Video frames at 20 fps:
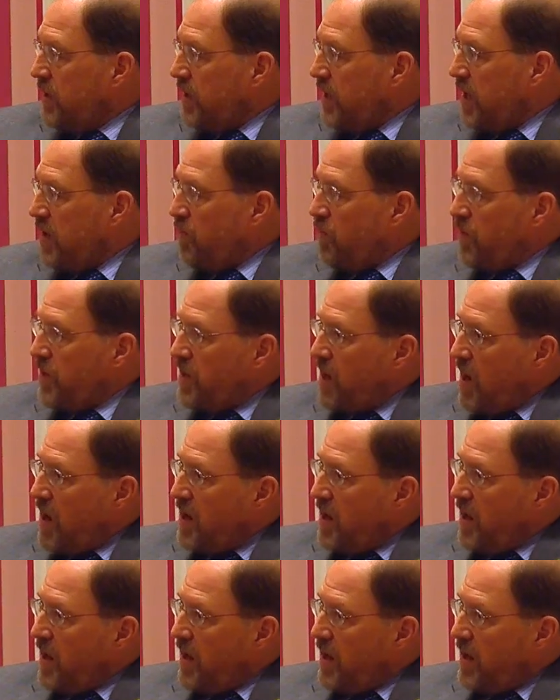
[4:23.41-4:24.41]
It would,
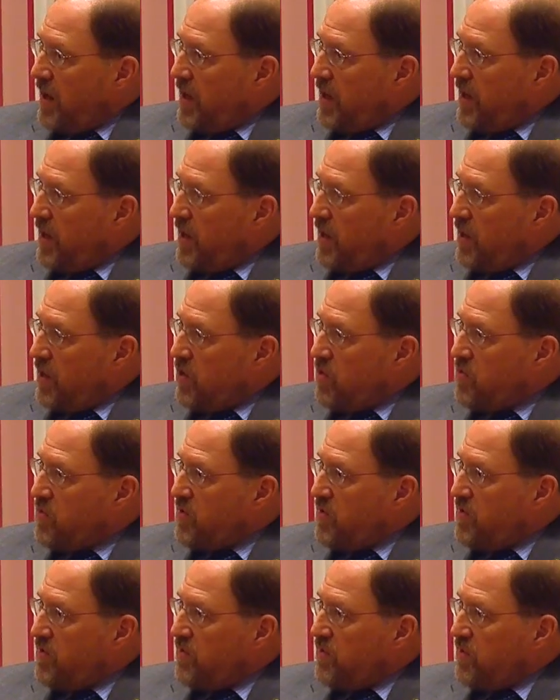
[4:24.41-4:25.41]
you,
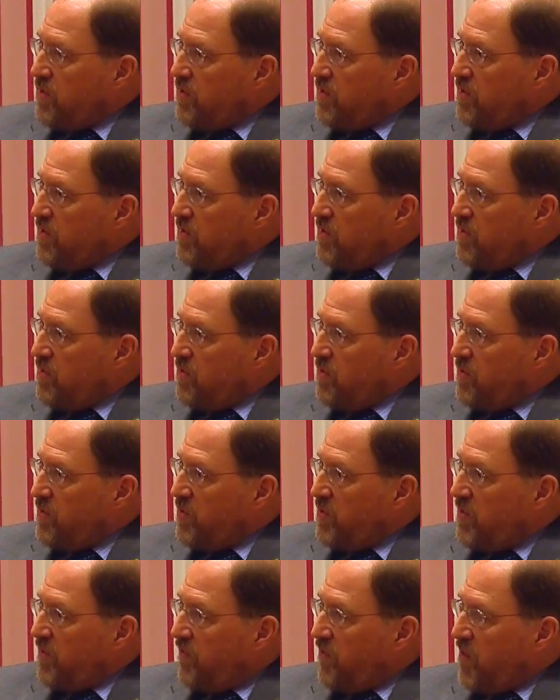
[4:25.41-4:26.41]
you, you,
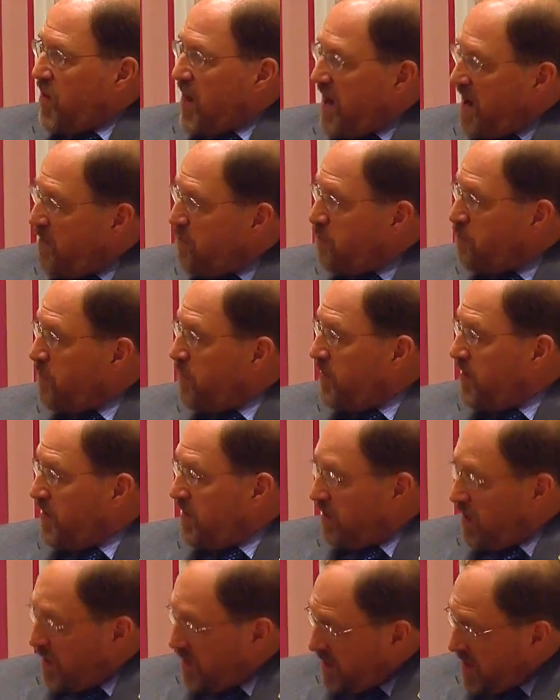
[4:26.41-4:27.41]
if you have
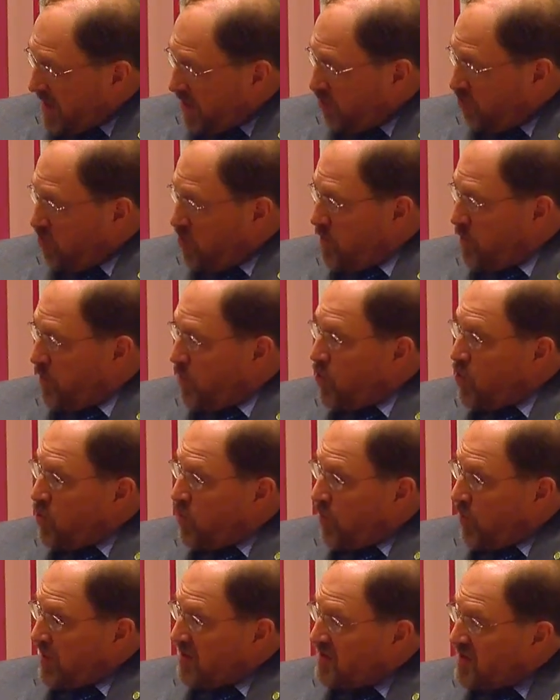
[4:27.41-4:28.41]
that group who
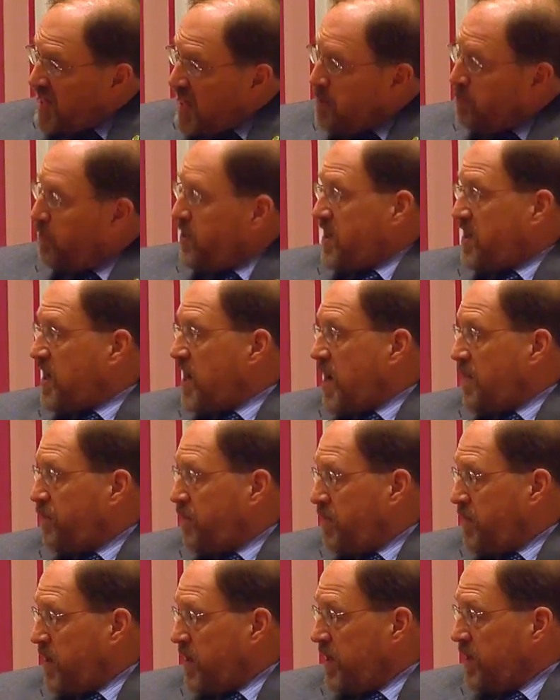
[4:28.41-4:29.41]
were deeply
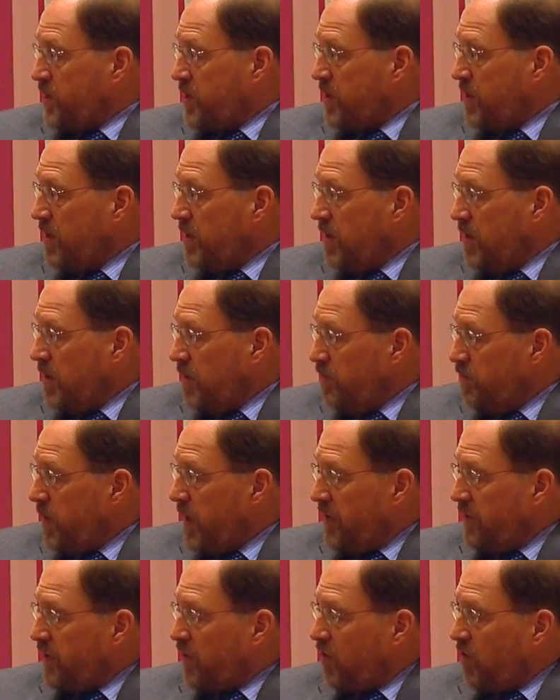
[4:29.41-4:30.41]
compromised
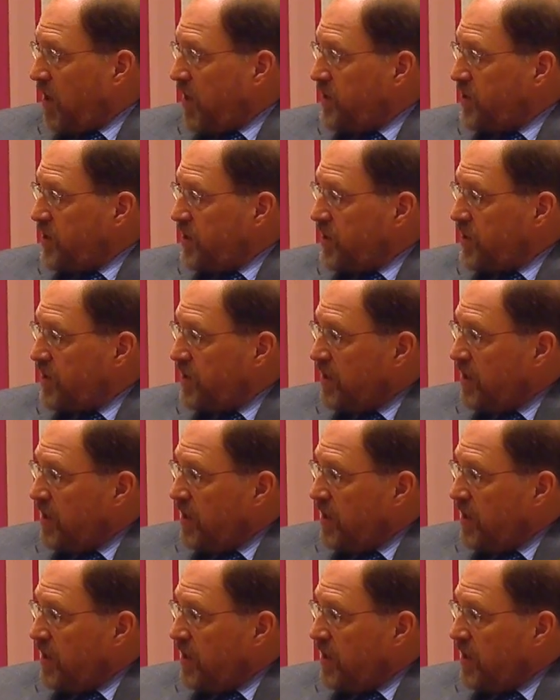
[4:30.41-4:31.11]
by the crisis,